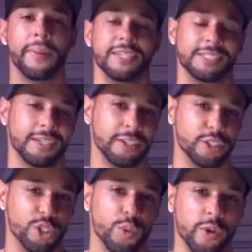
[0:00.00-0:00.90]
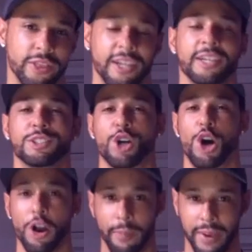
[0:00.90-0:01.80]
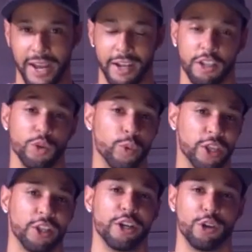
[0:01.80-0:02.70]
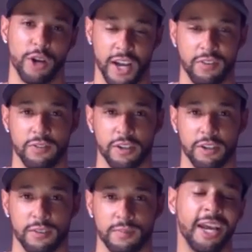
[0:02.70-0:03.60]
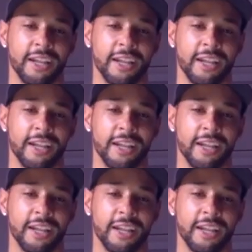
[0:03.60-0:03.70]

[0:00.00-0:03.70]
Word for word: basically doing things automatically with little effort.